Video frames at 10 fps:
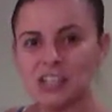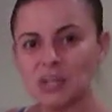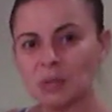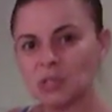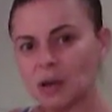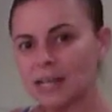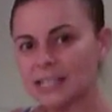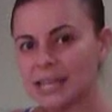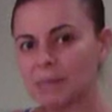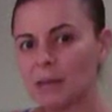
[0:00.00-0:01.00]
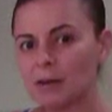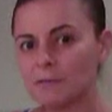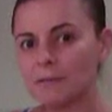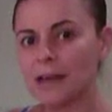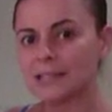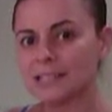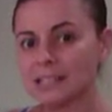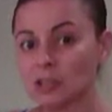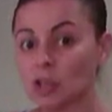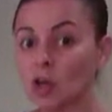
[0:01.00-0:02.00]
So we try to keep our
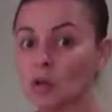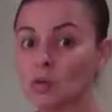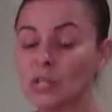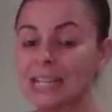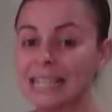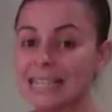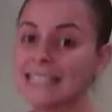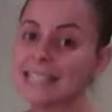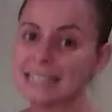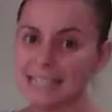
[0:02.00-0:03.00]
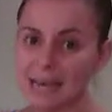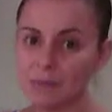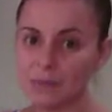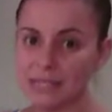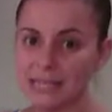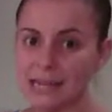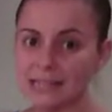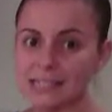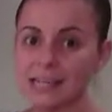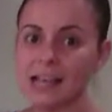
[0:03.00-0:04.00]
fats low to less than
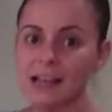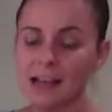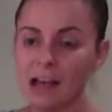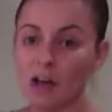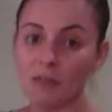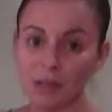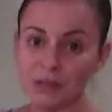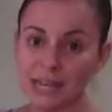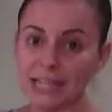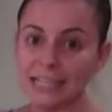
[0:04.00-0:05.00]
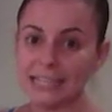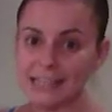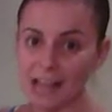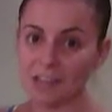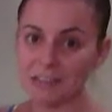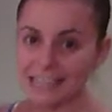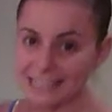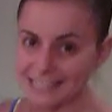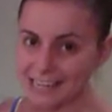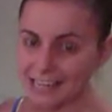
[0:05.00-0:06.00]
10% of our daily calorie
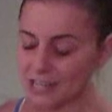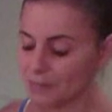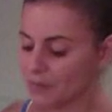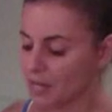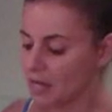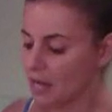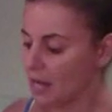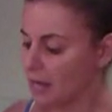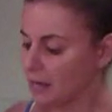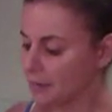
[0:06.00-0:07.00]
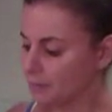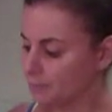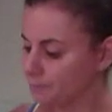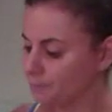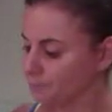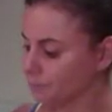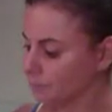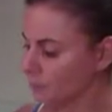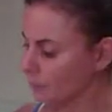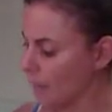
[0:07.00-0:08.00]
intake. And
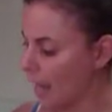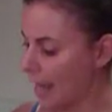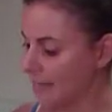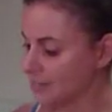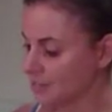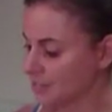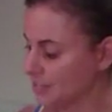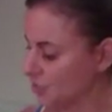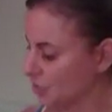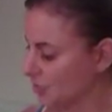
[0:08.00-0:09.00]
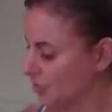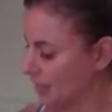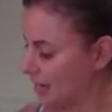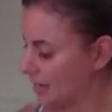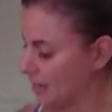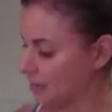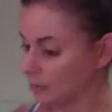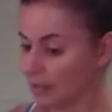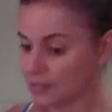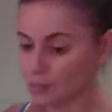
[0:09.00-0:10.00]
this is just a
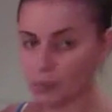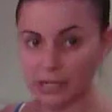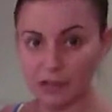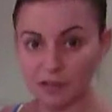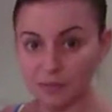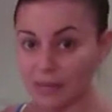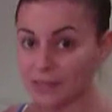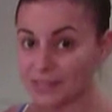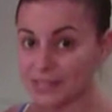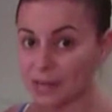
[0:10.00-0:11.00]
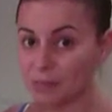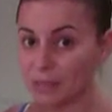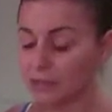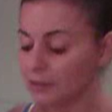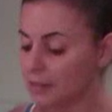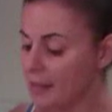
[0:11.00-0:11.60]
lighter way of making the same meal.